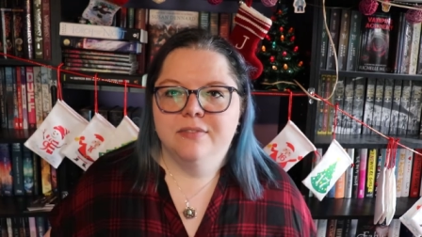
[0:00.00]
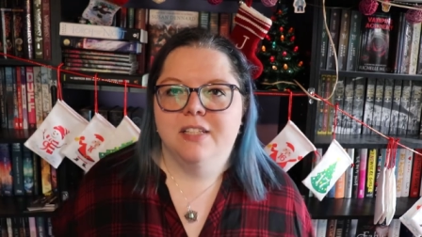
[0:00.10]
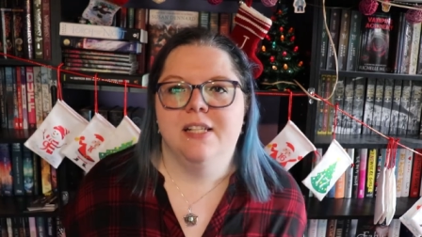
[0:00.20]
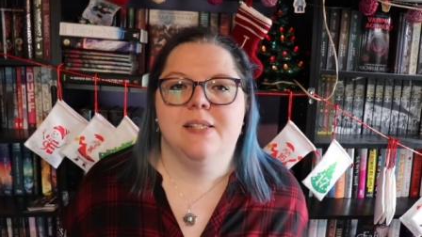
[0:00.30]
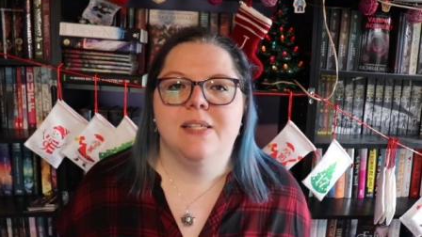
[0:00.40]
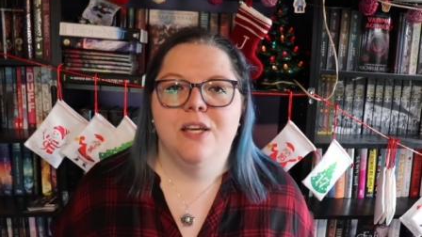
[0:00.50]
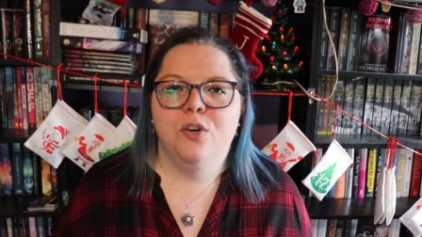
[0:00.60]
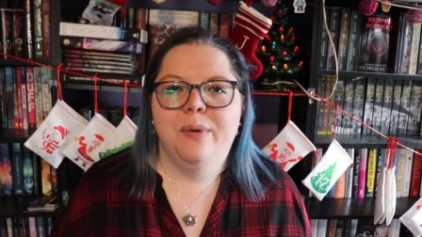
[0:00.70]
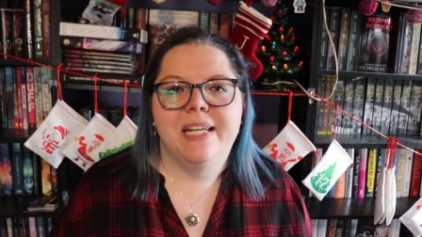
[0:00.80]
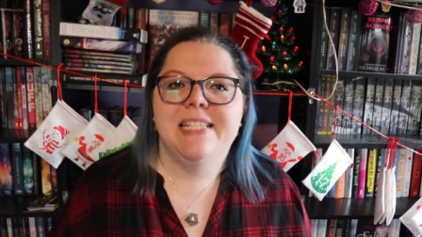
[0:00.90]
Let's see
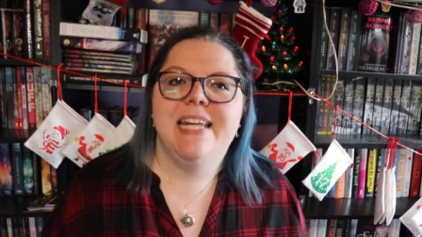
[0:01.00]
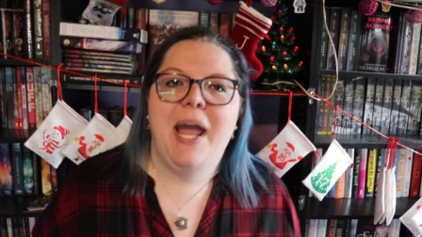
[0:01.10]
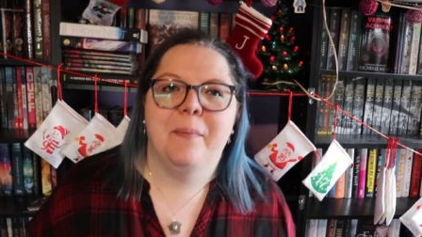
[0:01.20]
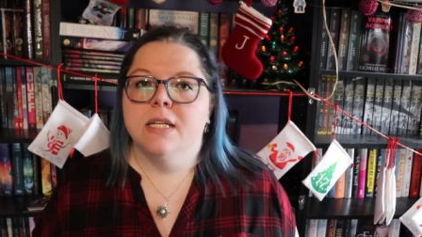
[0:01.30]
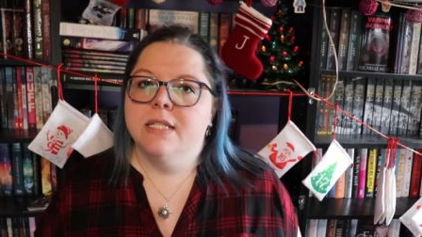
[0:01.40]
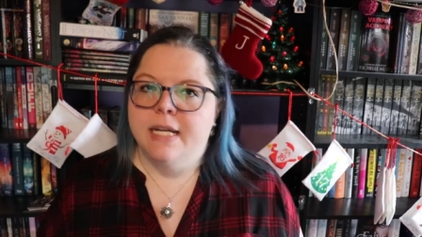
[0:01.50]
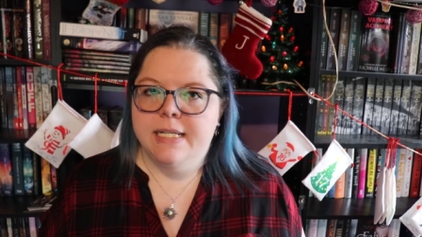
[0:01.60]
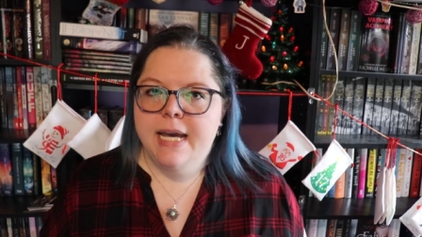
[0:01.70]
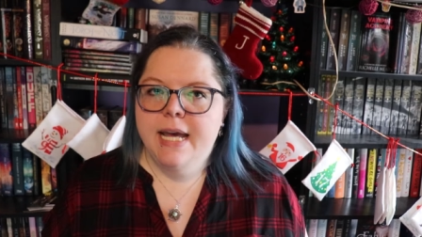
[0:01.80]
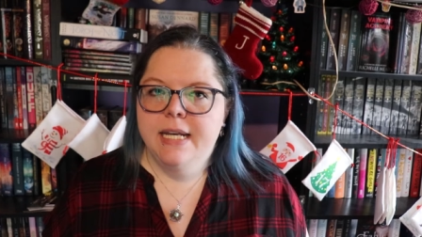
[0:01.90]
who we get today. Day
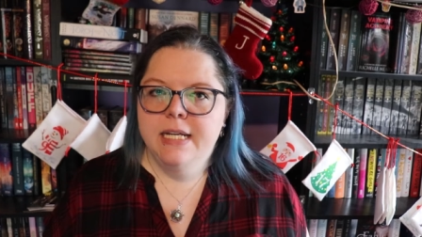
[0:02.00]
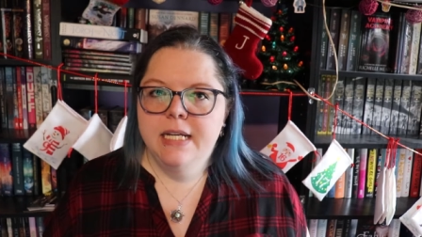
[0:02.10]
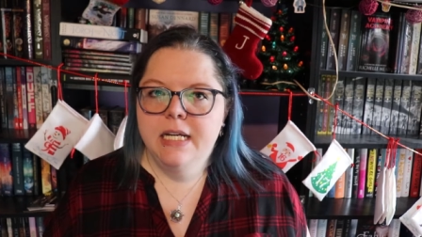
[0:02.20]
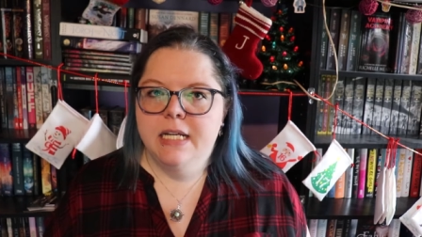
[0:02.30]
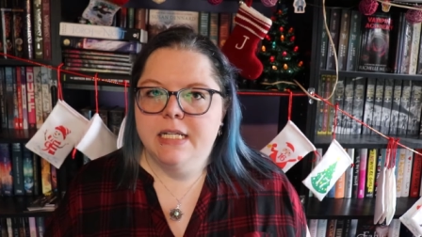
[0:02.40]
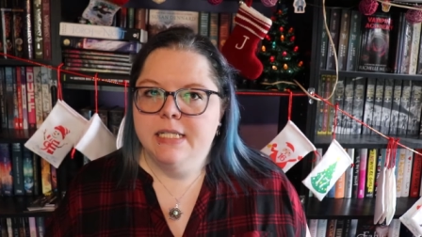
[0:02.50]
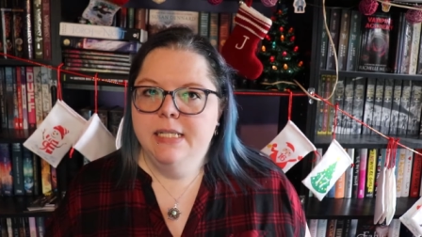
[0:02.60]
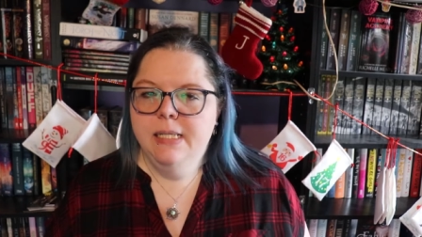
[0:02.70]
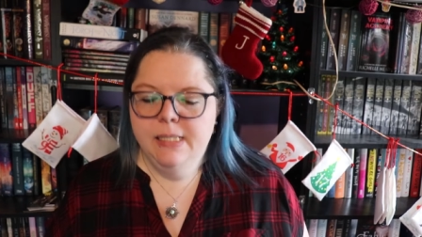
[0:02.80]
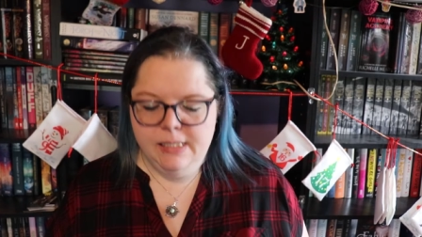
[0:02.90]
10 is